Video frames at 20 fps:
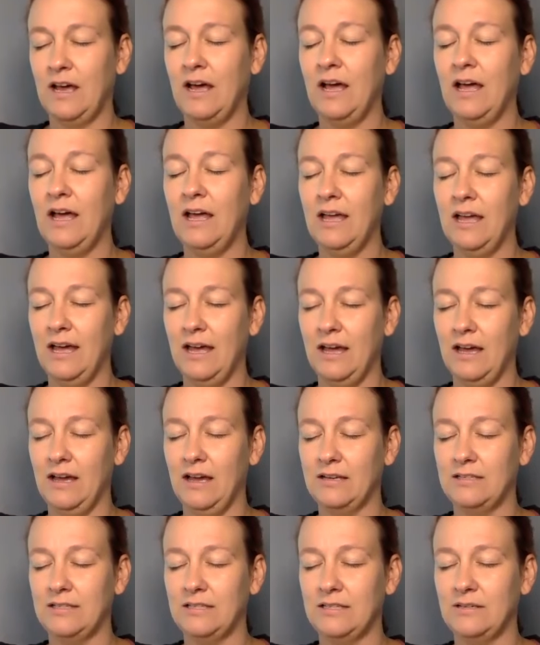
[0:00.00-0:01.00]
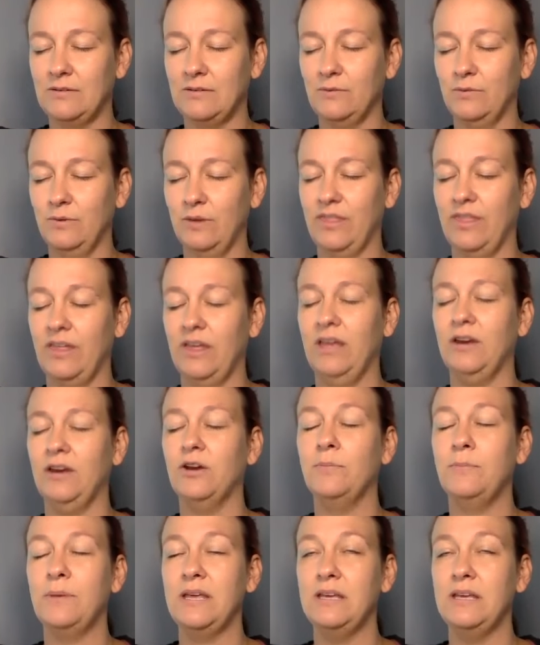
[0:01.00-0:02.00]
I ask with
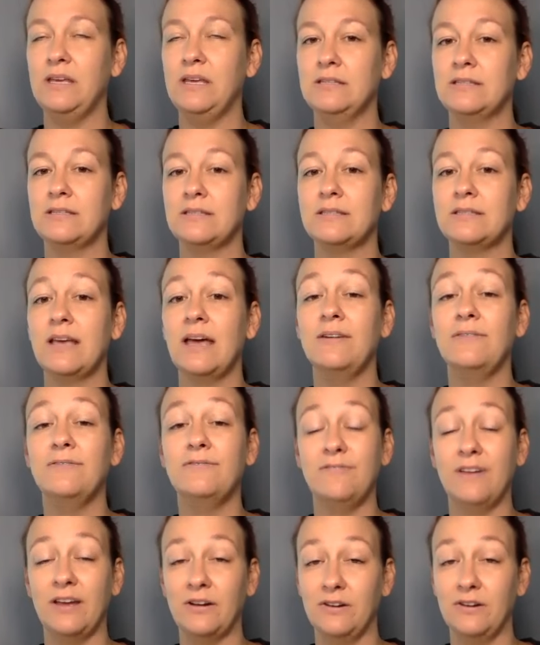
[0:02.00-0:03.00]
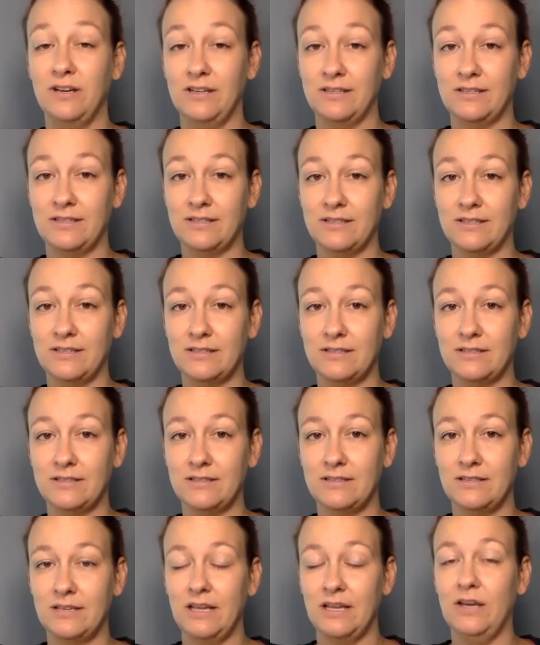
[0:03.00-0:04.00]
inner peace and fairness
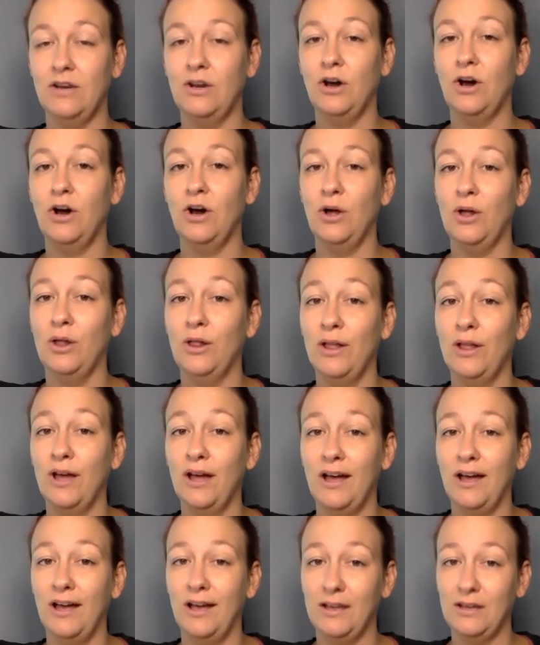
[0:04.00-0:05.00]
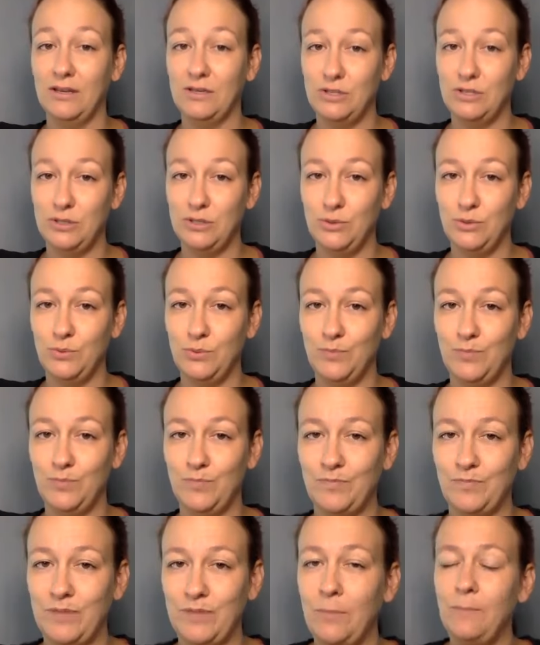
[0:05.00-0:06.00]
in all I do.
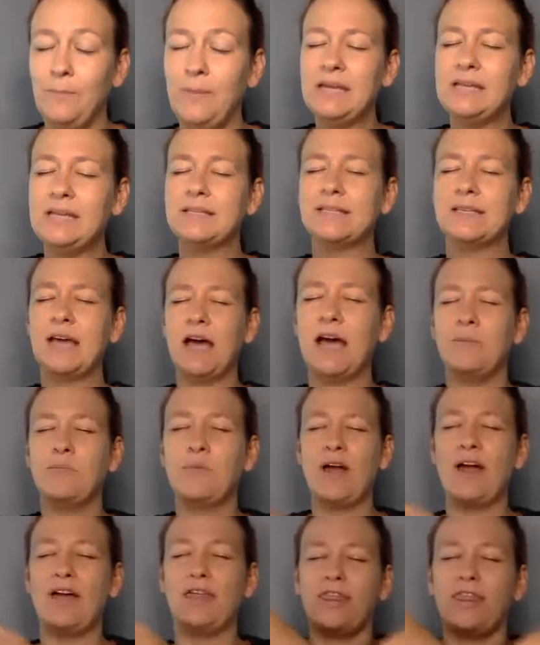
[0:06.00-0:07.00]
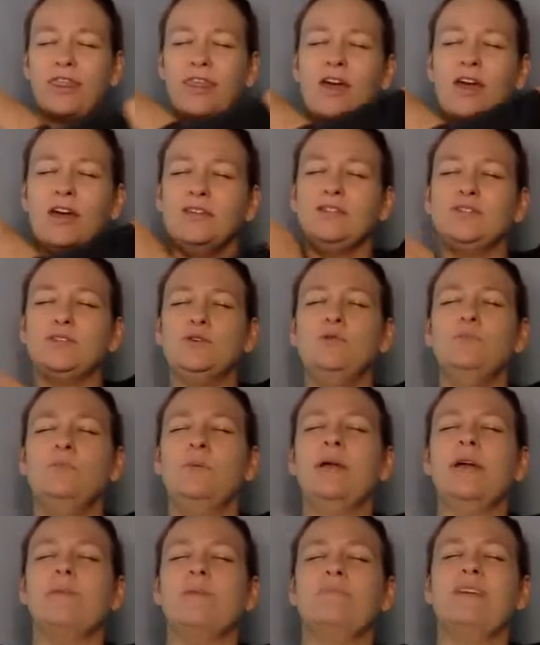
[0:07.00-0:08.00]
A big sky breath,
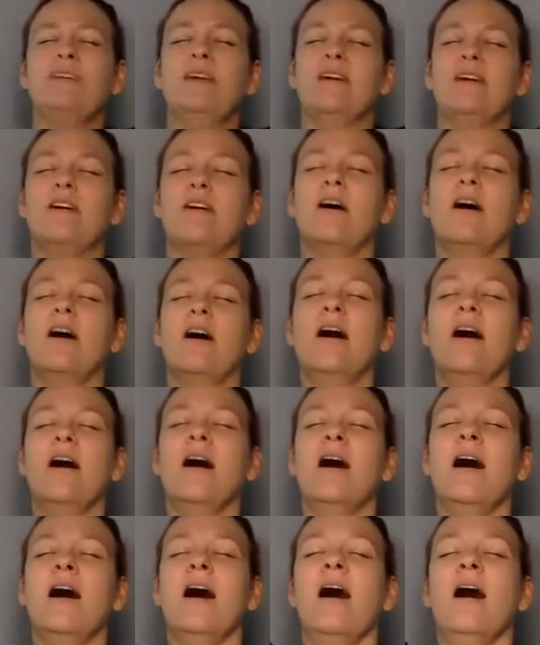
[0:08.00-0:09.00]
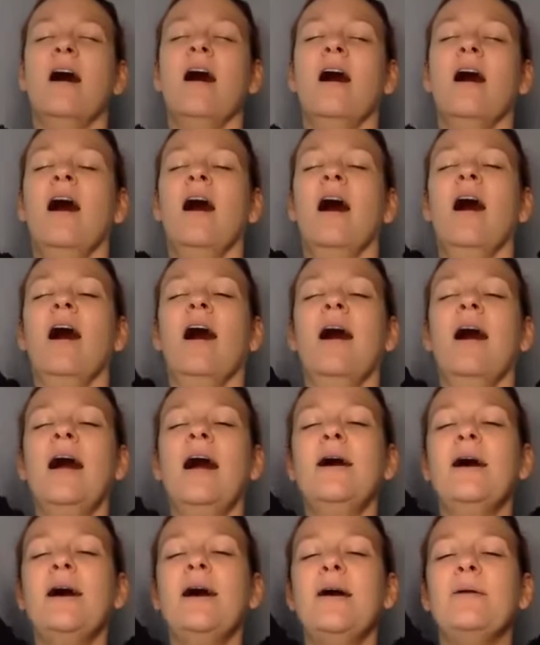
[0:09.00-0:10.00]
scooping up the air
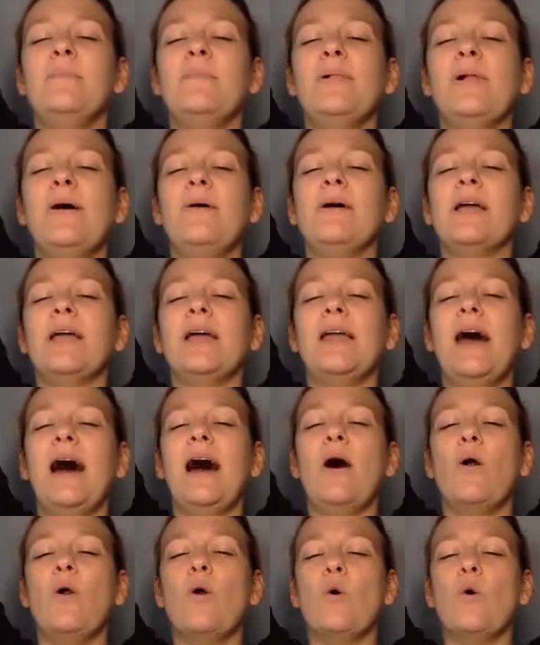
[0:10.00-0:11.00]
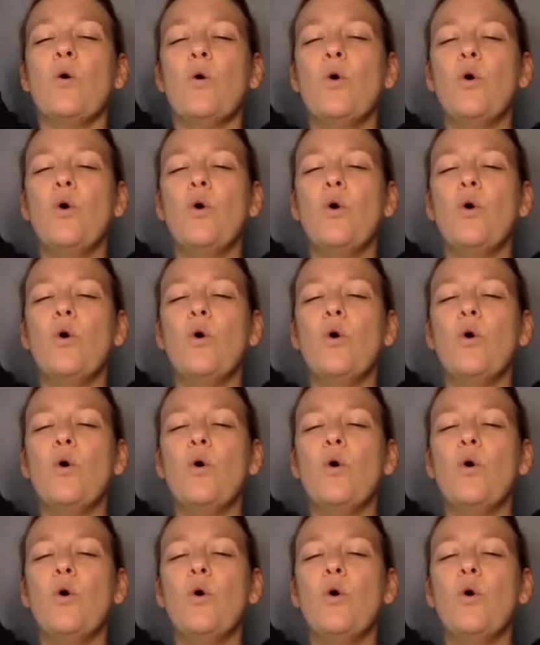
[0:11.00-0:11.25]
and blowing it out.